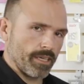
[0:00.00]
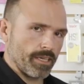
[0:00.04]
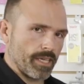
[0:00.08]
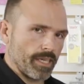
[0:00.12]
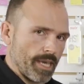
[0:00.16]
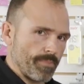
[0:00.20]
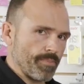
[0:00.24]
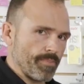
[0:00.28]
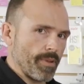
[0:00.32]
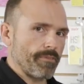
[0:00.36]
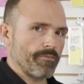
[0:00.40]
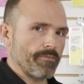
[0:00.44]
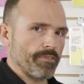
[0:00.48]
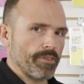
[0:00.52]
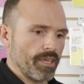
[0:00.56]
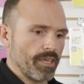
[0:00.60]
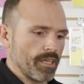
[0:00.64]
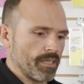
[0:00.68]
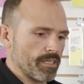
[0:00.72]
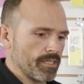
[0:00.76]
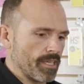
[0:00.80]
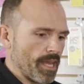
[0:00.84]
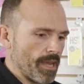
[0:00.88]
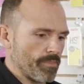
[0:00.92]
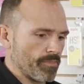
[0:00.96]
Keep
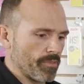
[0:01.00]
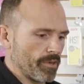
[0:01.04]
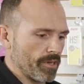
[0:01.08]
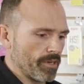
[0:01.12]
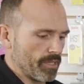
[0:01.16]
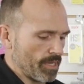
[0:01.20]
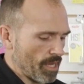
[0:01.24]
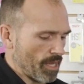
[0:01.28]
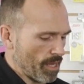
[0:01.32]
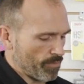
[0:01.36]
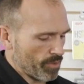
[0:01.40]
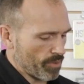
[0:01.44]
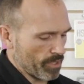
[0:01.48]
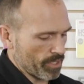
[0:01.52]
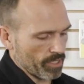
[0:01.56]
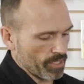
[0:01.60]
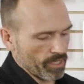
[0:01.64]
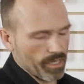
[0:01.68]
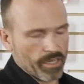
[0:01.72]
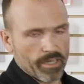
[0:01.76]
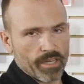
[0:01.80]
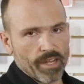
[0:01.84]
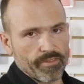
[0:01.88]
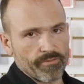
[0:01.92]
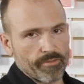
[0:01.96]
everything separate, and I'll put it
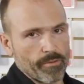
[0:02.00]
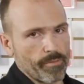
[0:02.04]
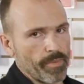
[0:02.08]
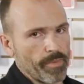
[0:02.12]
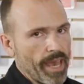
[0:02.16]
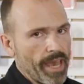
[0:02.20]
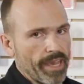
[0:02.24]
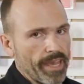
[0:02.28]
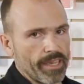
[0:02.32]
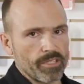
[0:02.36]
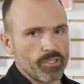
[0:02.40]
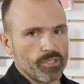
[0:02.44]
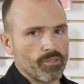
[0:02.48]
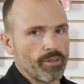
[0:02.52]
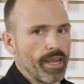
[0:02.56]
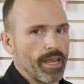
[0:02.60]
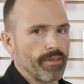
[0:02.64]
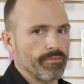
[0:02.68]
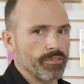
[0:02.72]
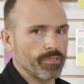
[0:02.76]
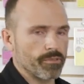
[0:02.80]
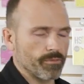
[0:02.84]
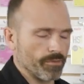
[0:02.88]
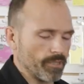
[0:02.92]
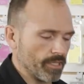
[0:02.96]
in a duffel bag. It
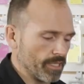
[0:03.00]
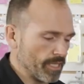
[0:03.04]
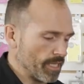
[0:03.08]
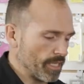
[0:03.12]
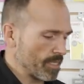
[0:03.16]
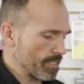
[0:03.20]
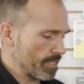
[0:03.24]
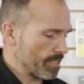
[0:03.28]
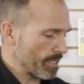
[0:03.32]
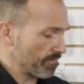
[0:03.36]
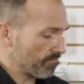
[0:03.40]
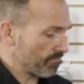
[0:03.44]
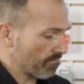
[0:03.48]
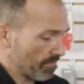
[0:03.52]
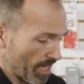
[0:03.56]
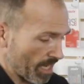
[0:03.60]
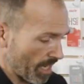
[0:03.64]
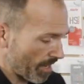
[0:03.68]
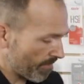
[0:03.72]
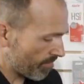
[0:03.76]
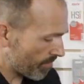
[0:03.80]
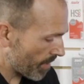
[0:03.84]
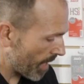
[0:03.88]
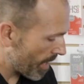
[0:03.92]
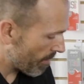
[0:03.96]
travels really easy, and
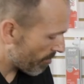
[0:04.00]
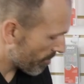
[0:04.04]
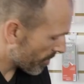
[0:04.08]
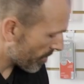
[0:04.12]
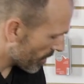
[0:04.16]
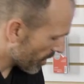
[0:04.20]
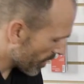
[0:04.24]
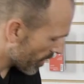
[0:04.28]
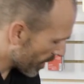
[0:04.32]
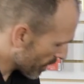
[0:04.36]
I fly with it